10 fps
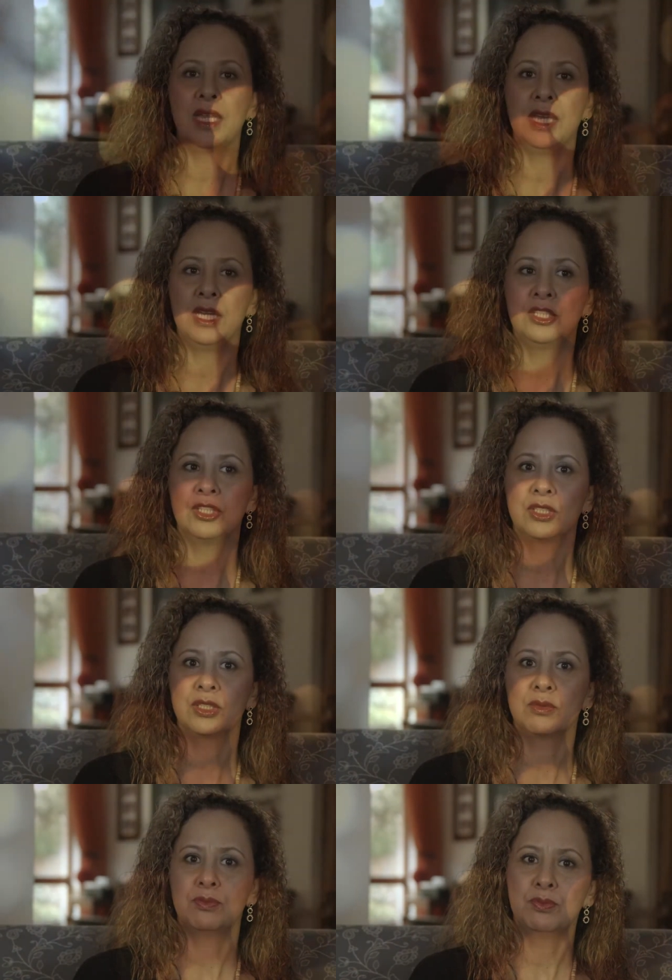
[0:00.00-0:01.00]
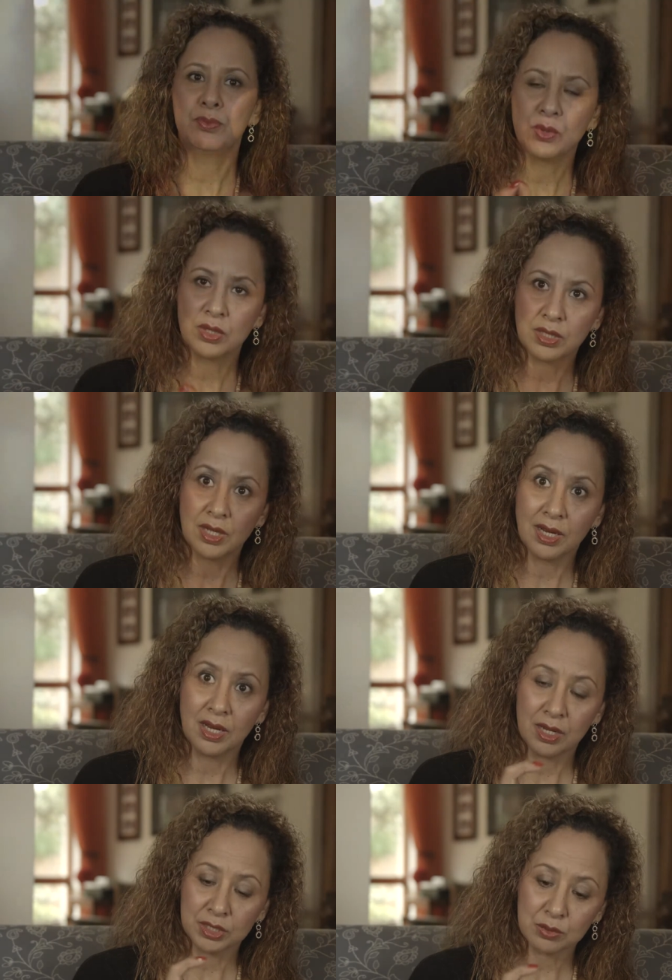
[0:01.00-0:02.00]
he just put
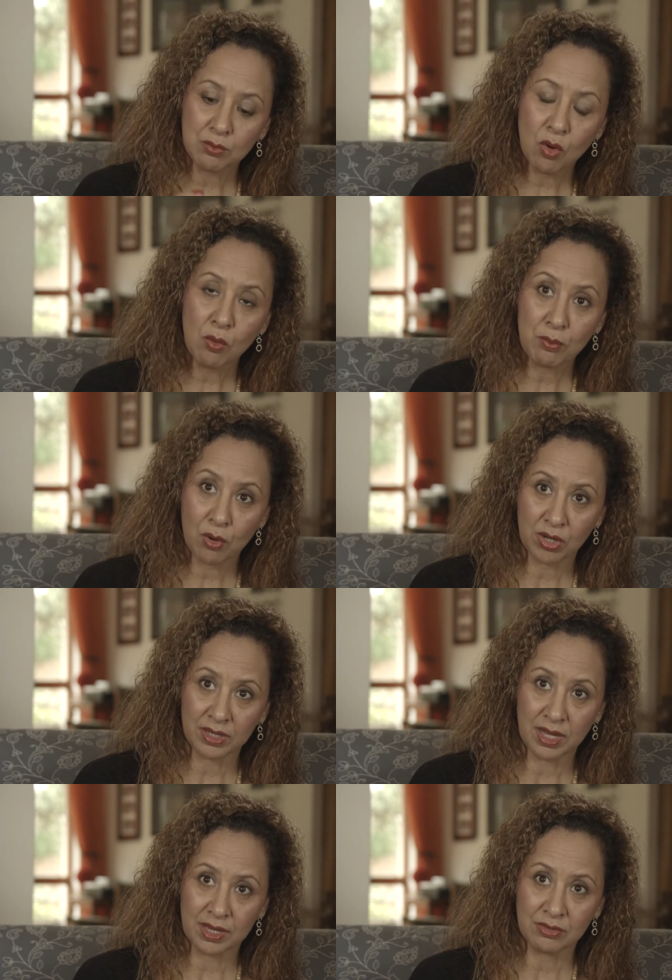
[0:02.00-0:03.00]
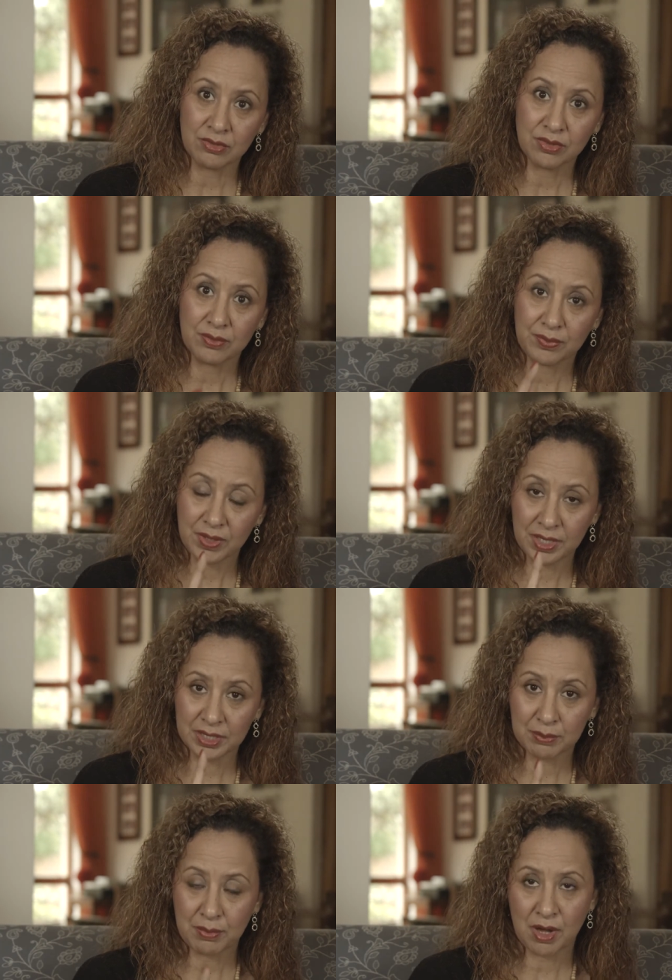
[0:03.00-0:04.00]
a small pocket knife in the
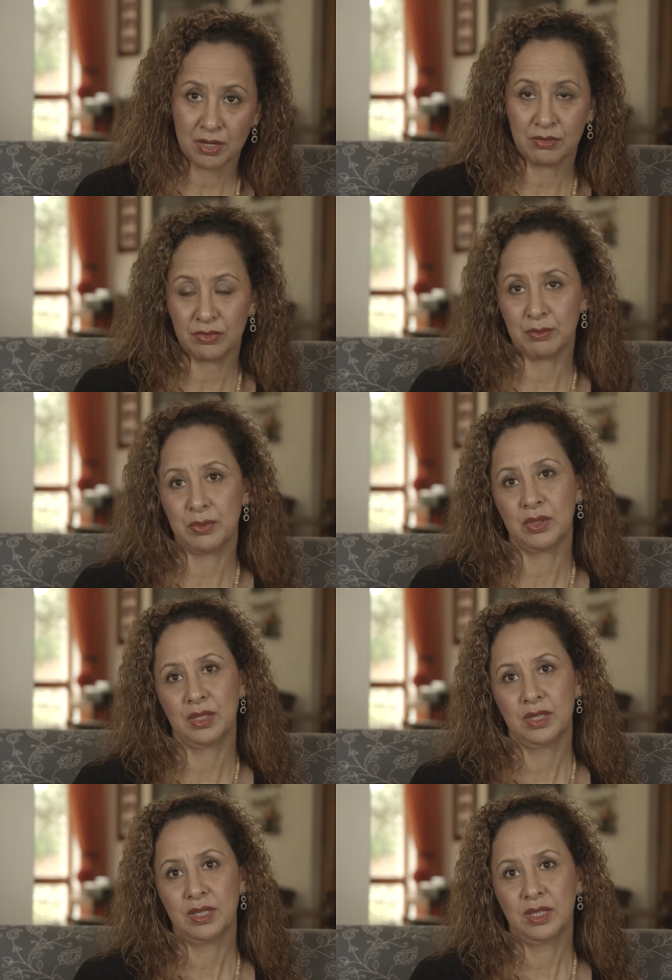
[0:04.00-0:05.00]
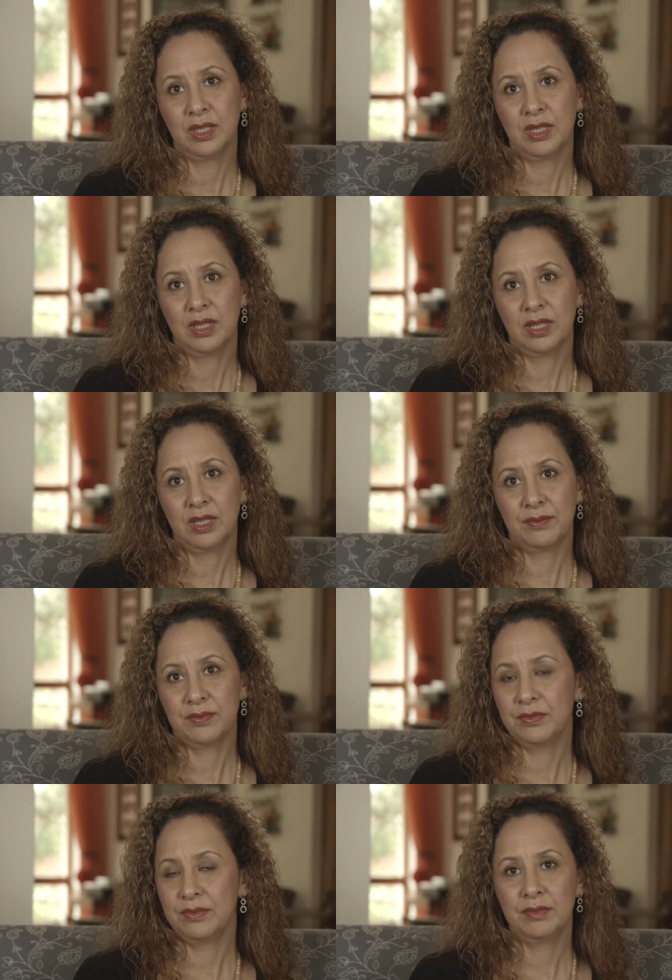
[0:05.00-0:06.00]
spine of the
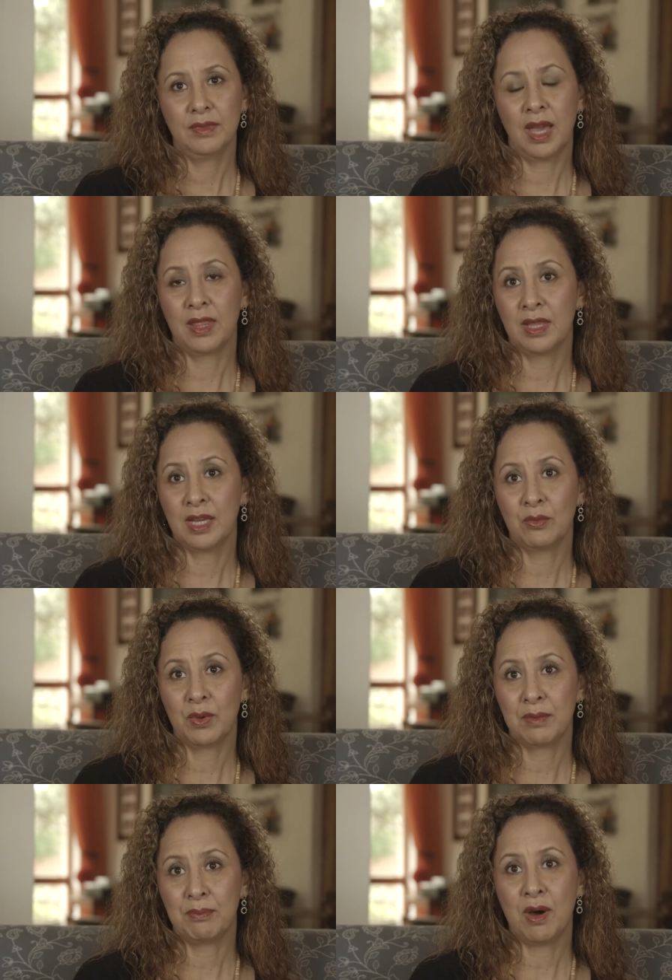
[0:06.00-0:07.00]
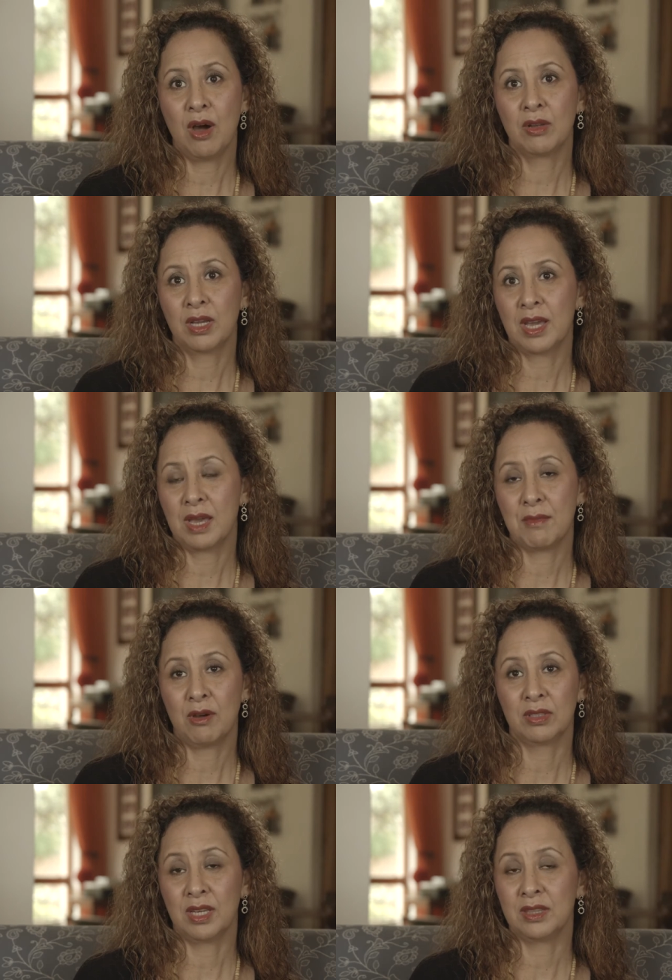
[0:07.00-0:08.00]
book. And then when powder came
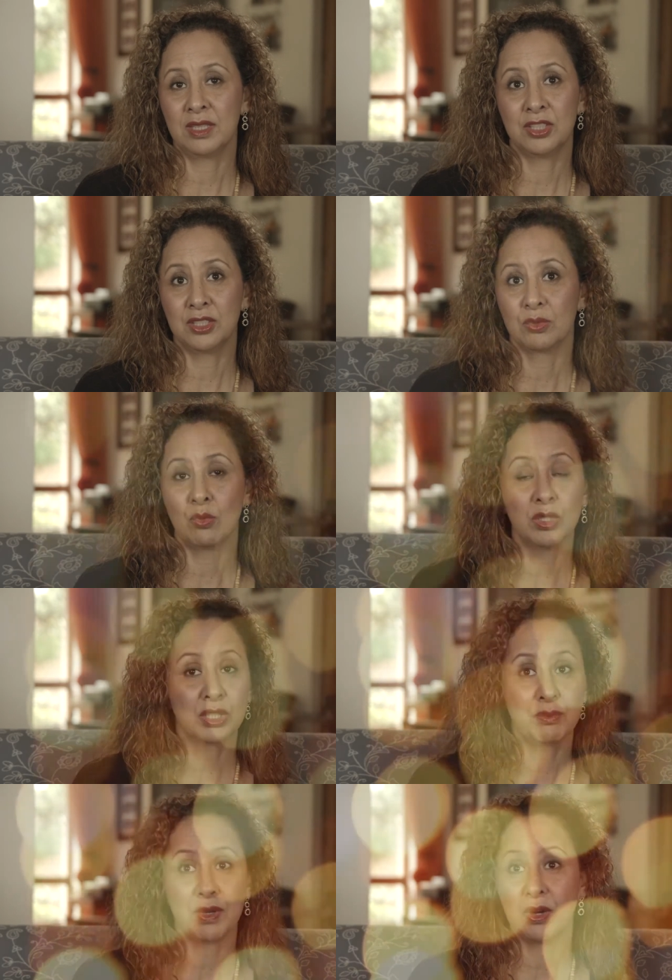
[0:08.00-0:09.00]
out and they just whisked me